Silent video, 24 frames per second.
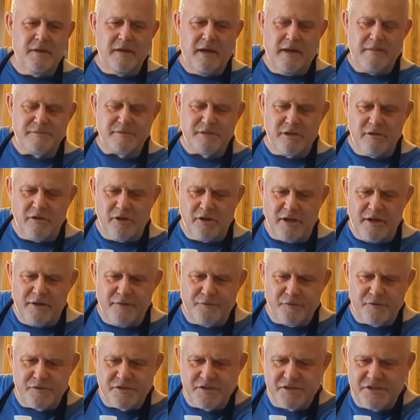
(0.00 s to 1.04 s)
I'm still looking
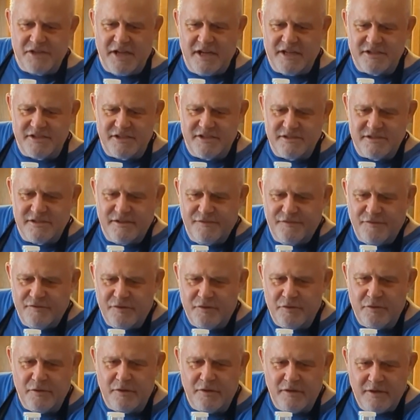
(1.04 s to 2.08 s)
for suggestions. If
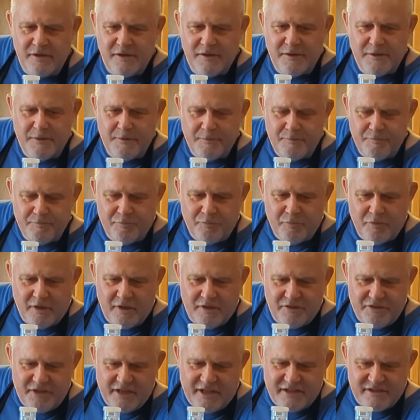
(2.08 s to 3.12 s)
you
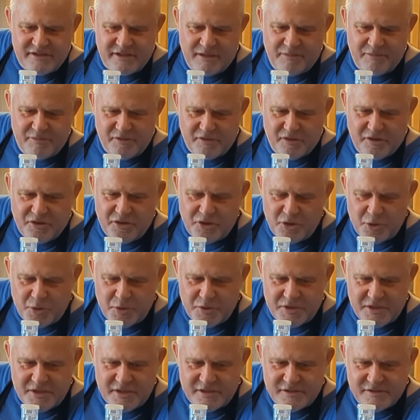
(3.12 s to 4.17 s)
can think of something to do
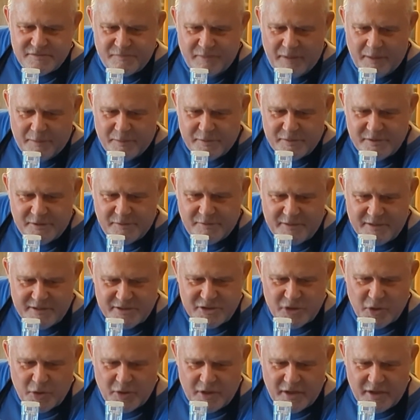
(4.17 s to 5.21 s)
with these peppers that have been
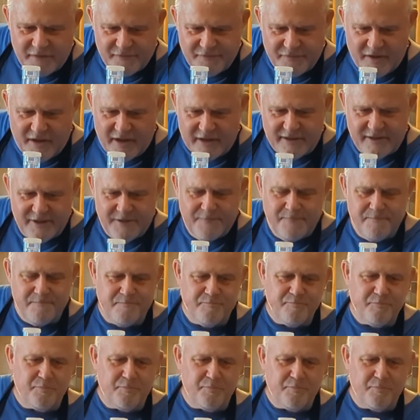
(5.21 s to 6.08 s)
soaking in vodka,